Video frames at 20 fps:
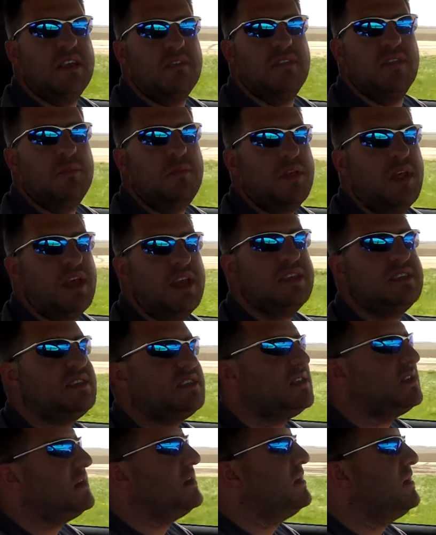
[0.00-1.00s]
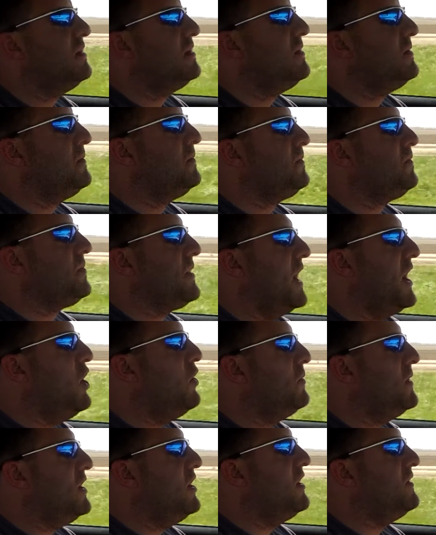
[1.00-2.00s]
of the place. I
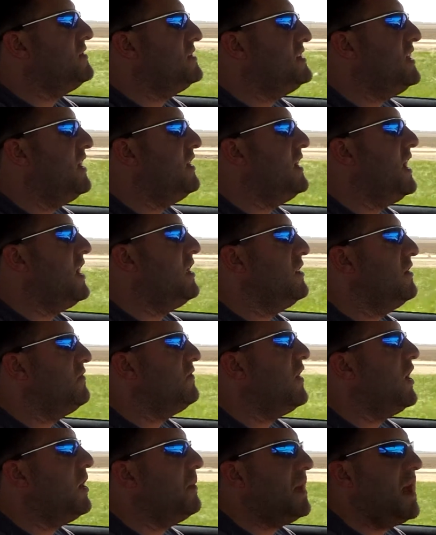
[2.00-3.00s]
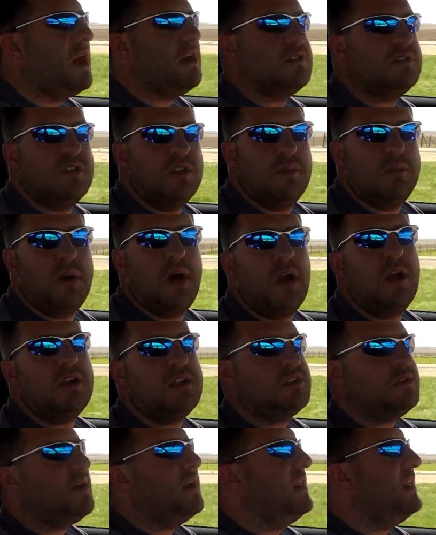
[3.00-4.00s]
hope they don't have to tear down the farmhouse or the
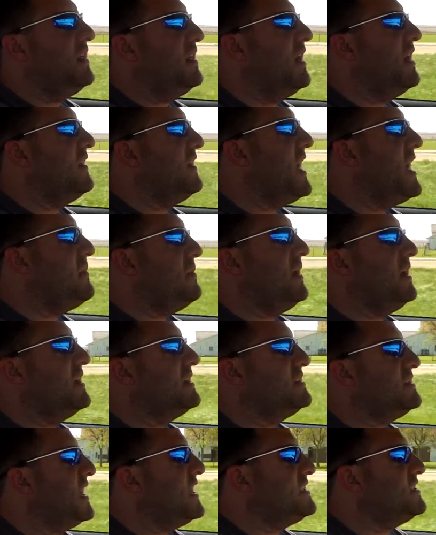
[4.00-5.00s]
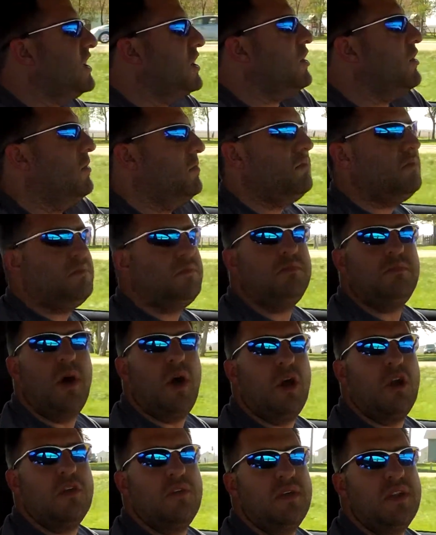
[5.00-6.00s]
barns or anything like that, because that's all
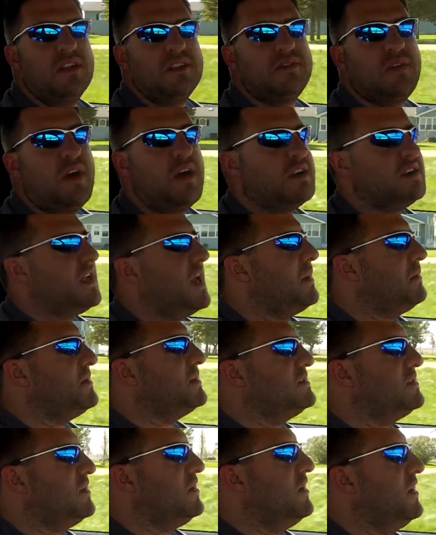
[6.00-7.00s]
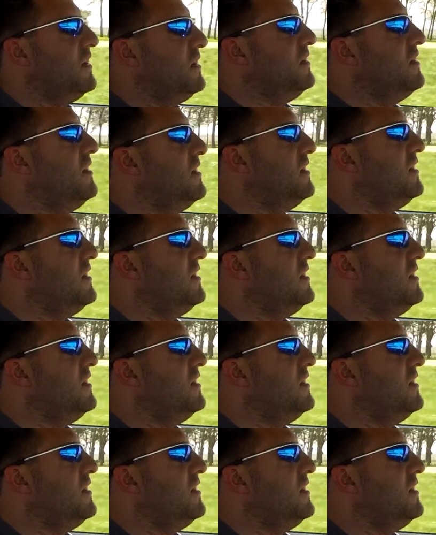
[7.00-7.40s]
part of it as far as I'm concerned.